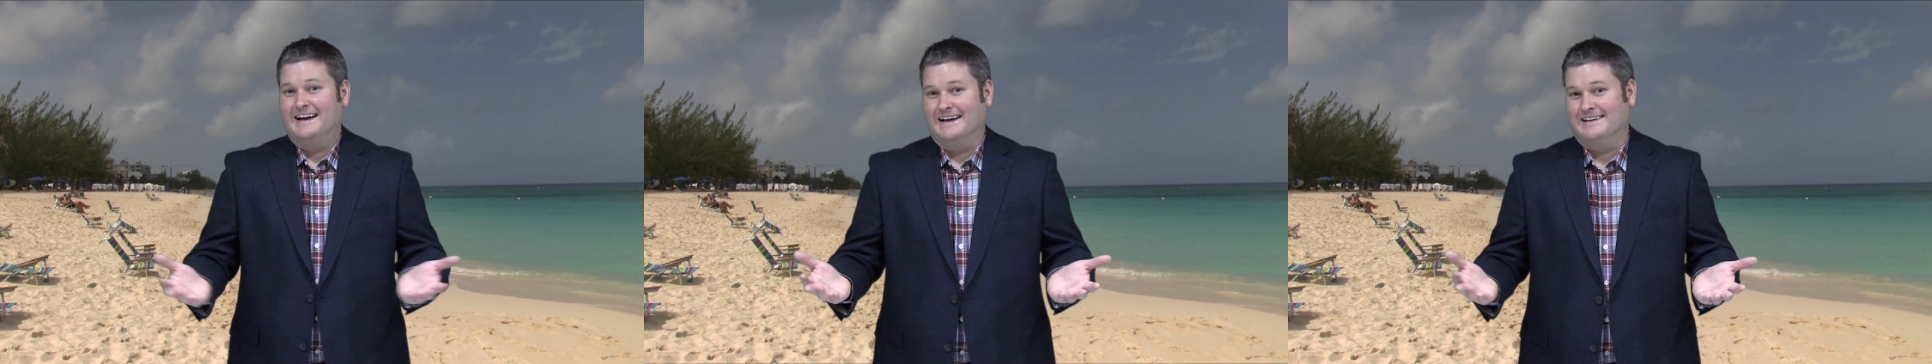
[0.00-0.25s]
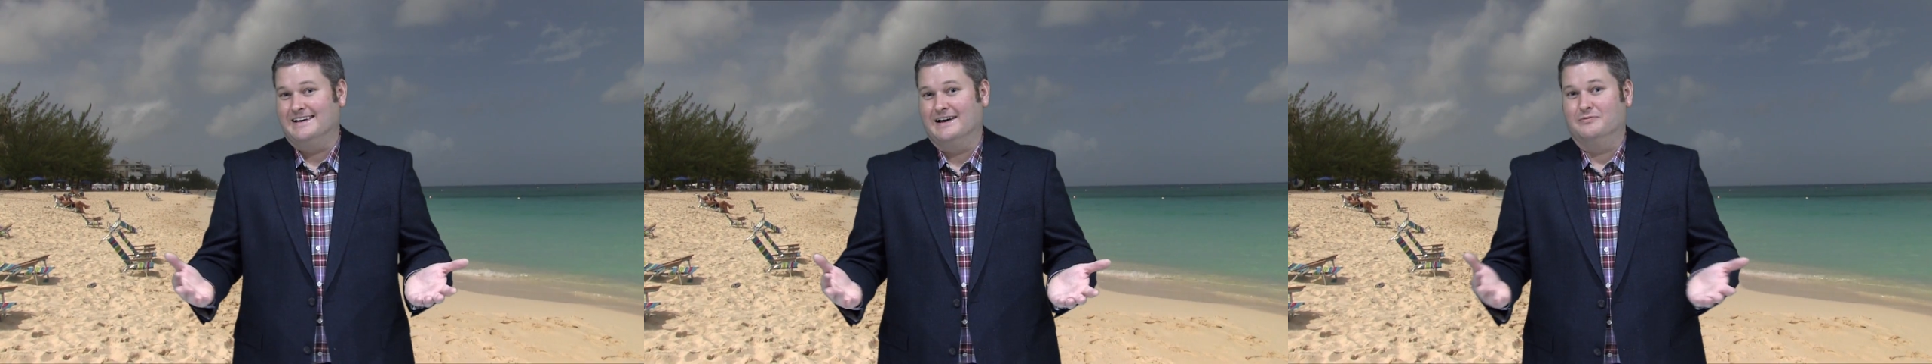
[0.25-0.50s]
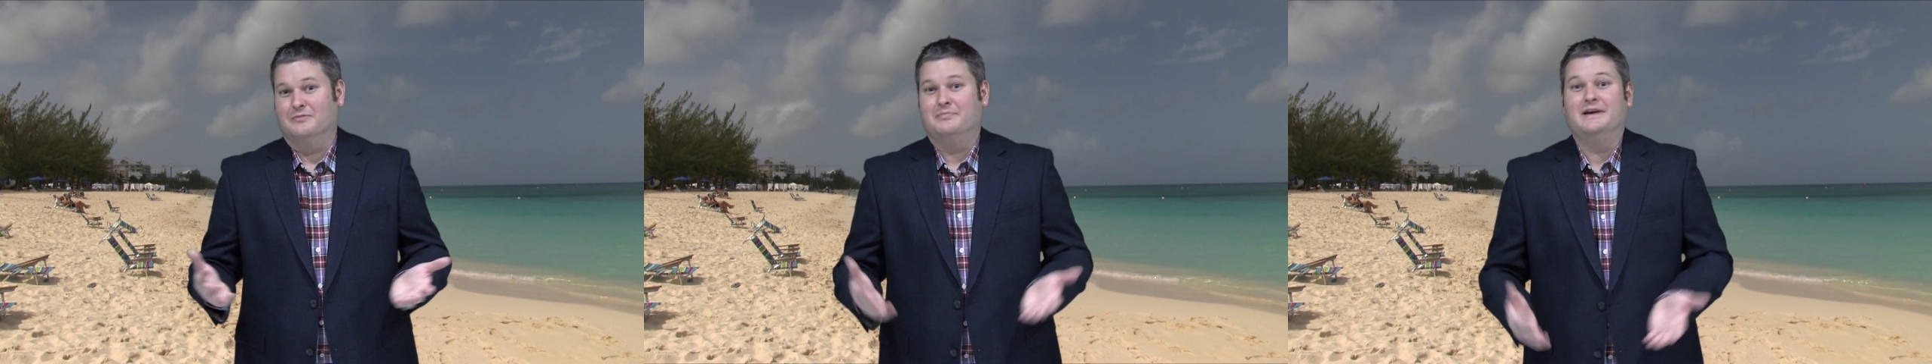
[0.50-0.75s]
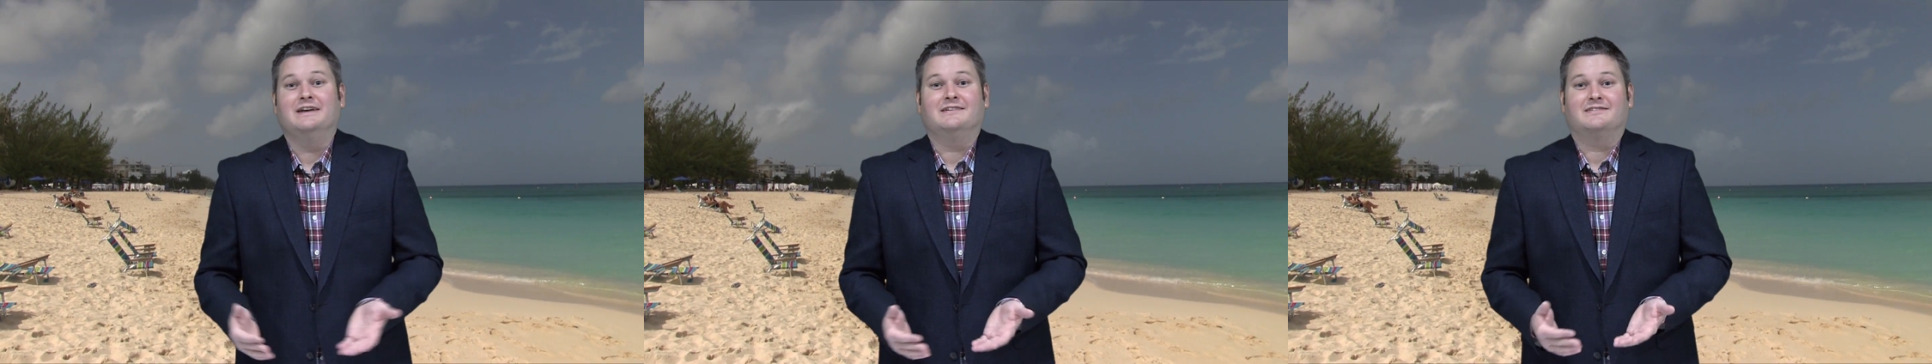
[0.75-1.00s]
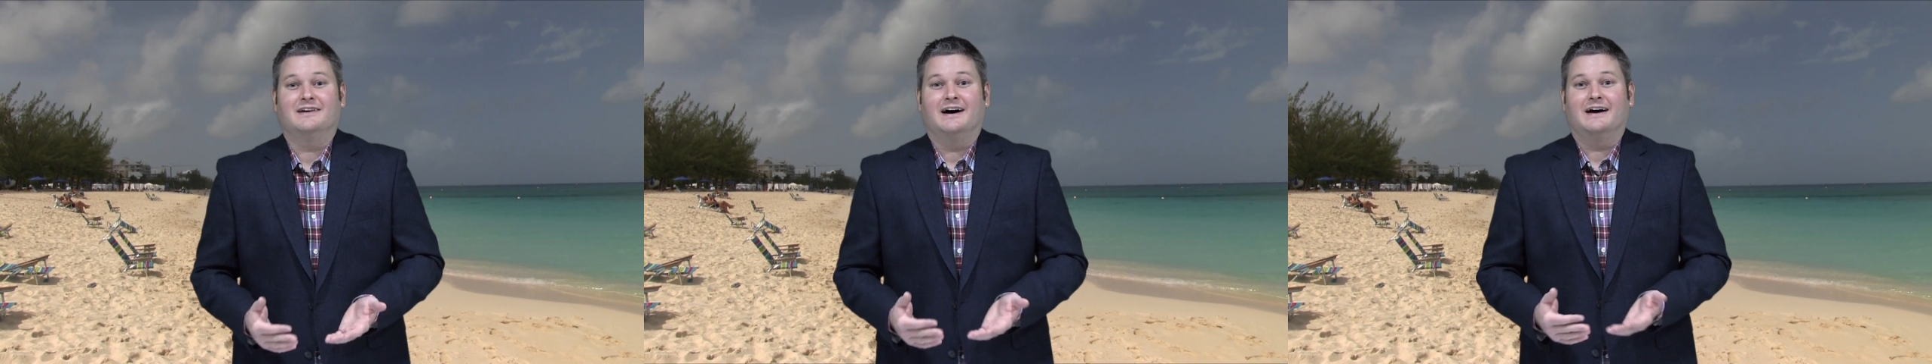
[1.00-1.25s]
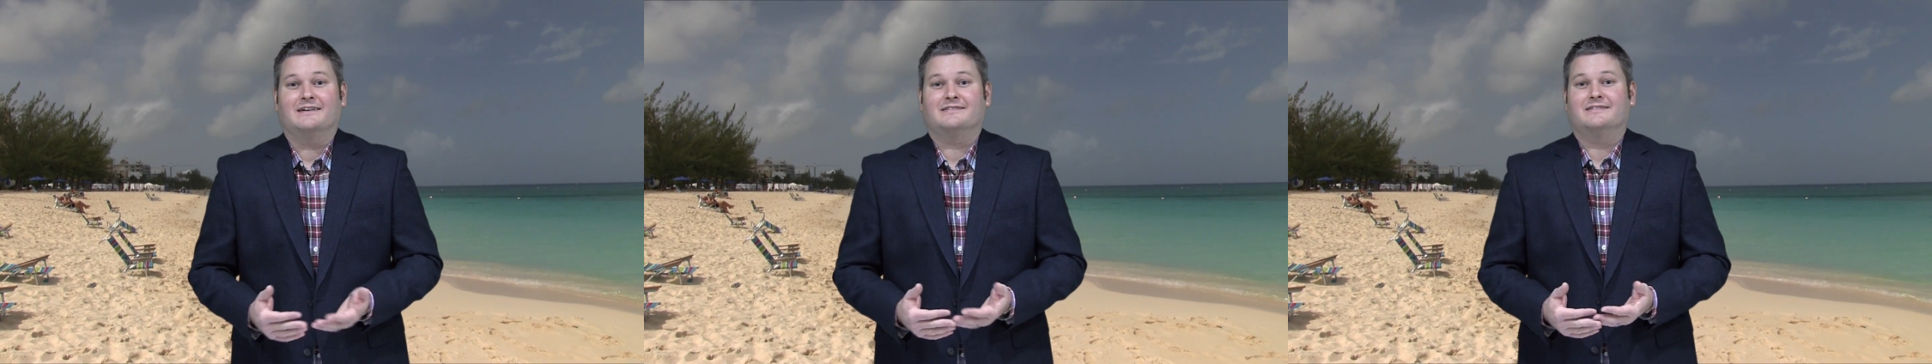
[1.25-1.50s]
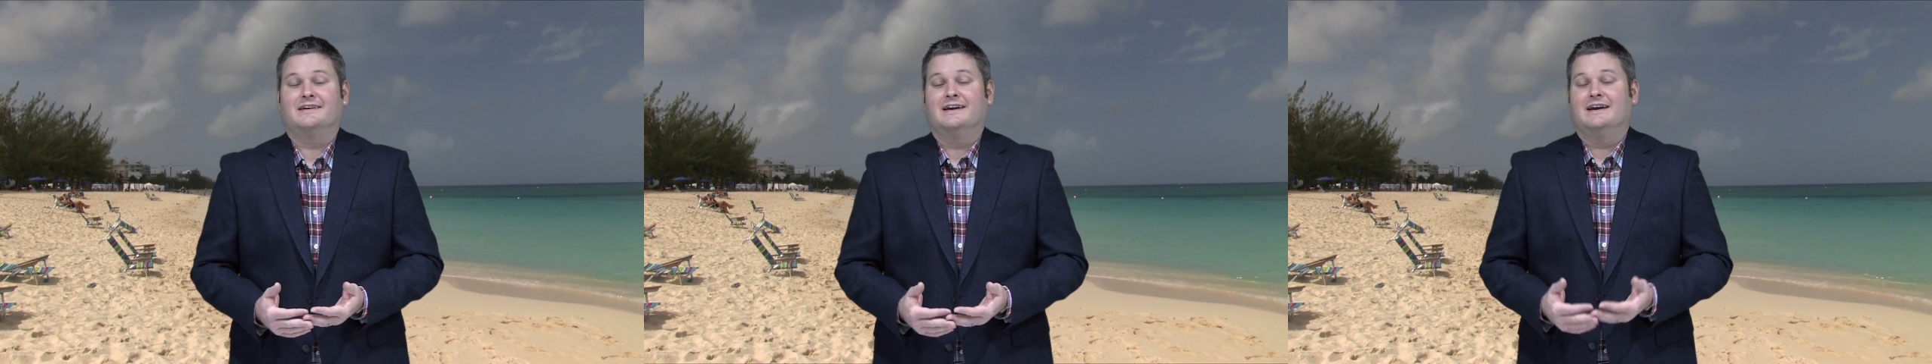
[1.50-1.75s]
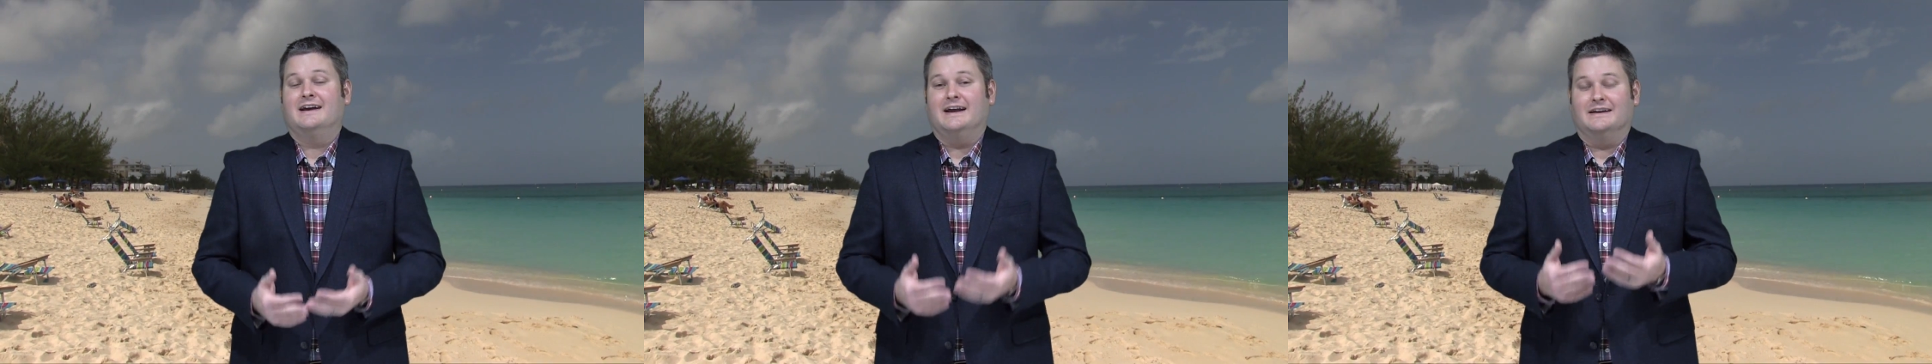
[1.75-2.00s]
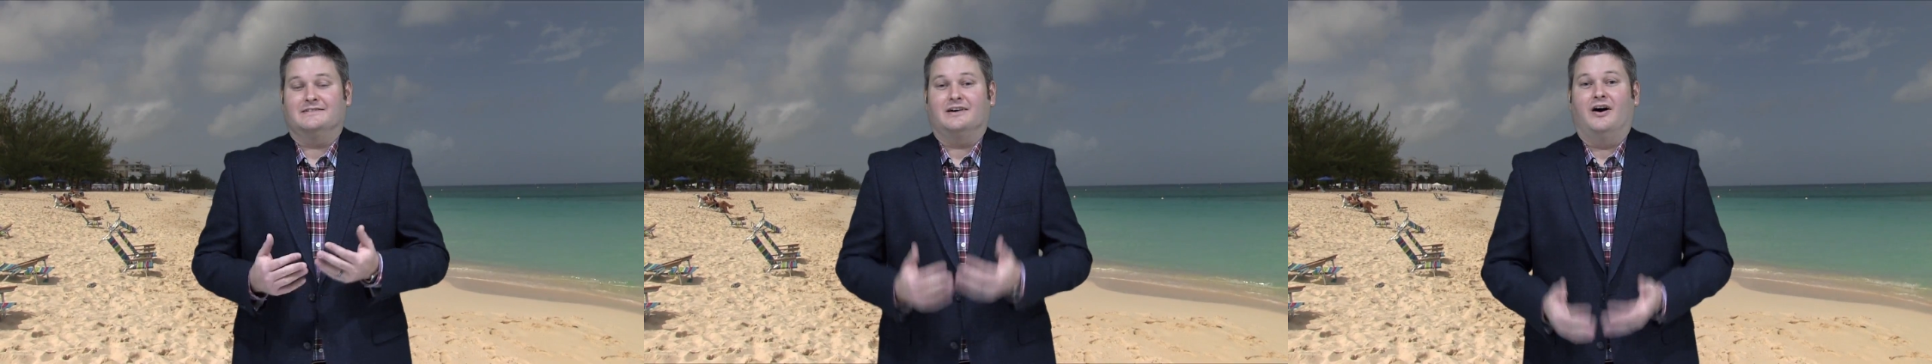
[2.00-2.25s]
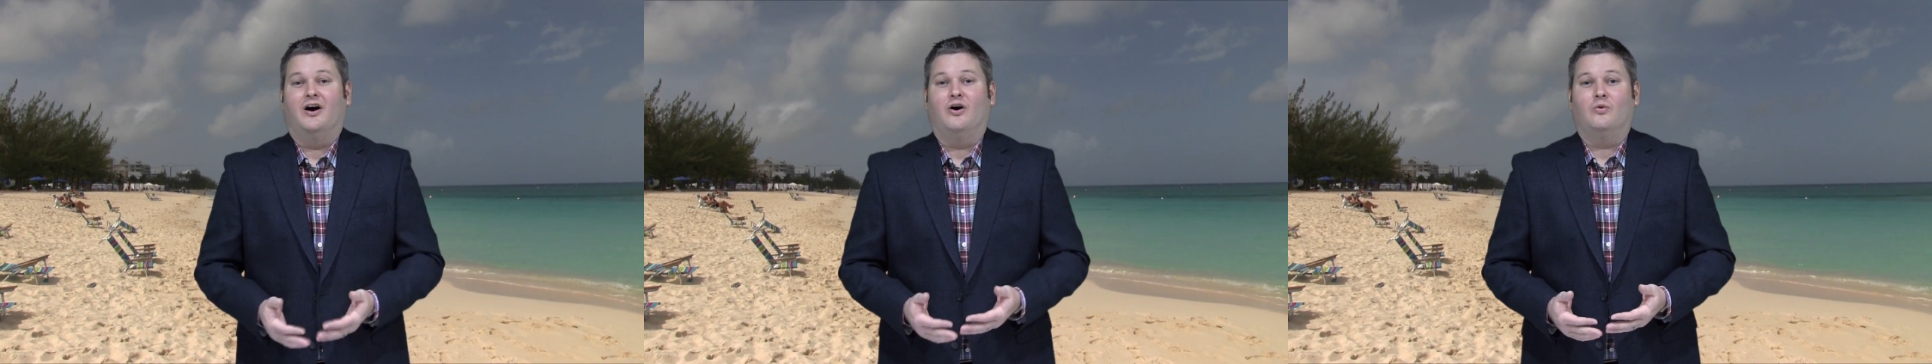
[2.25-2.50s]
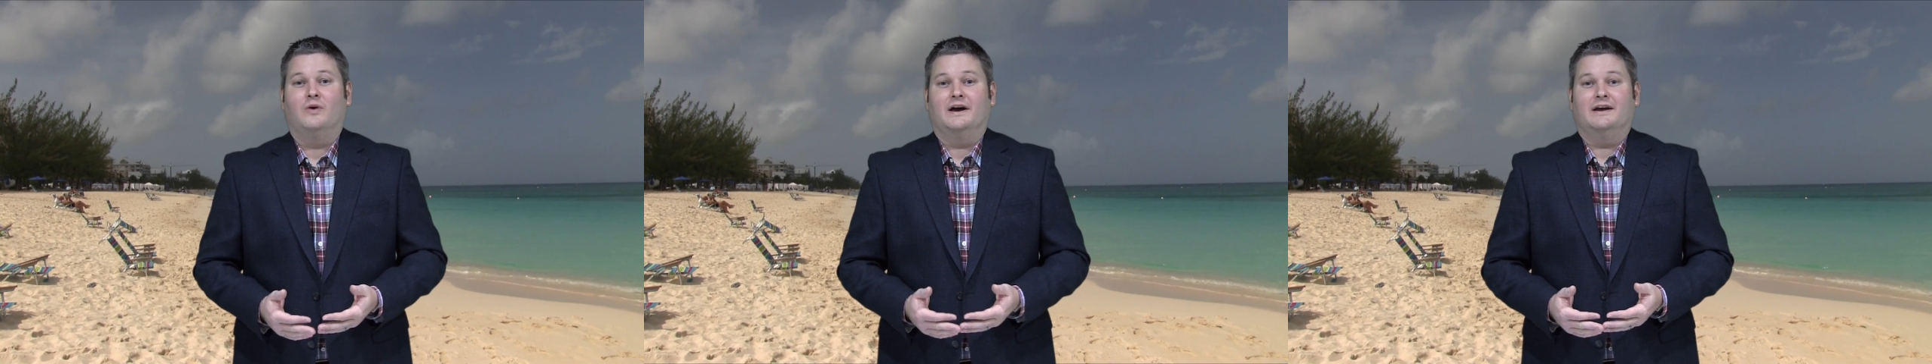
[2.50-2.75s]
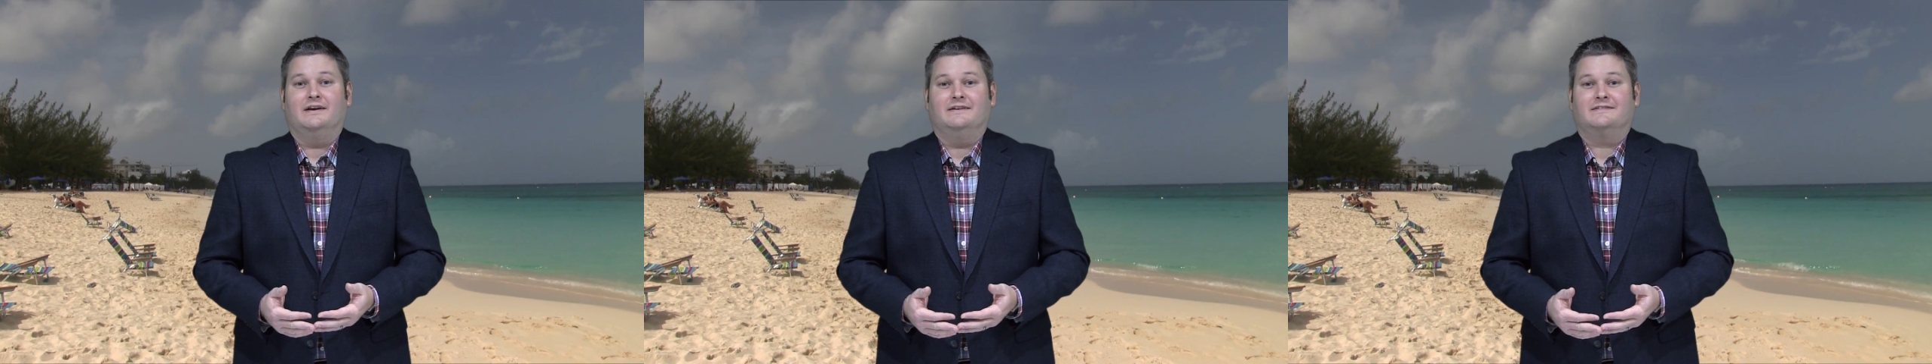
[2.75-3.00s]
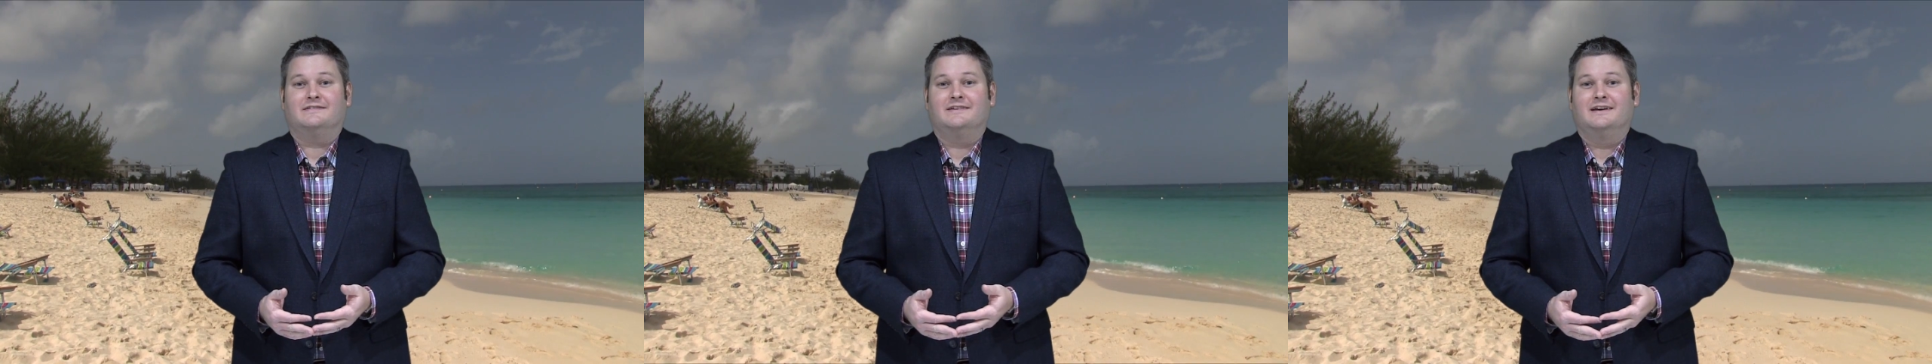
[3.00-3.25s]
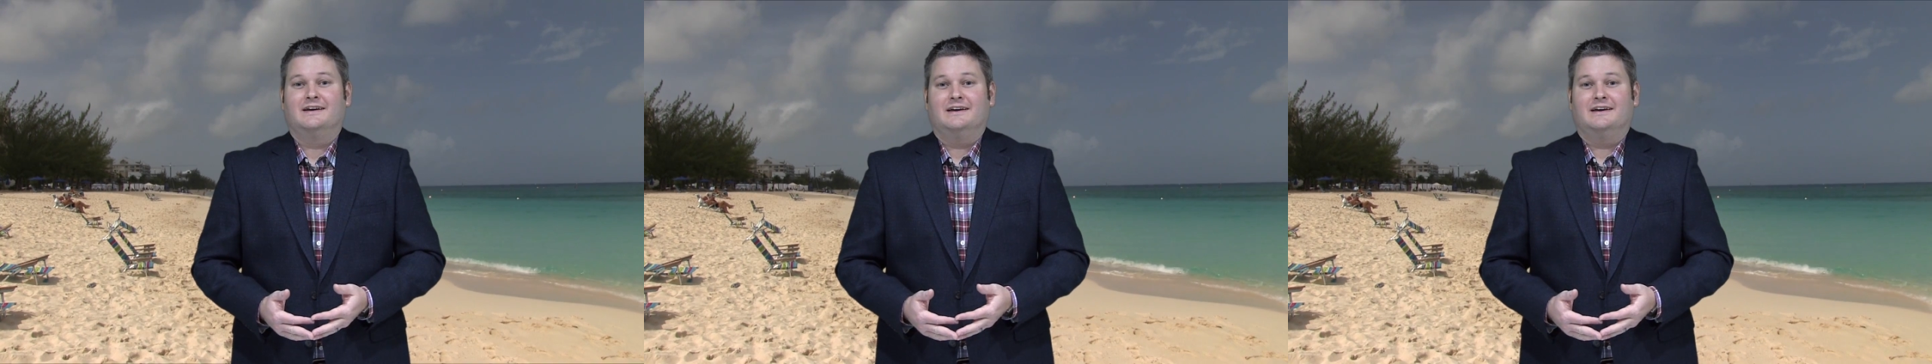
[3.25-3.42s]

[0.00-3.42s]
Again, with penny stocks, it's always,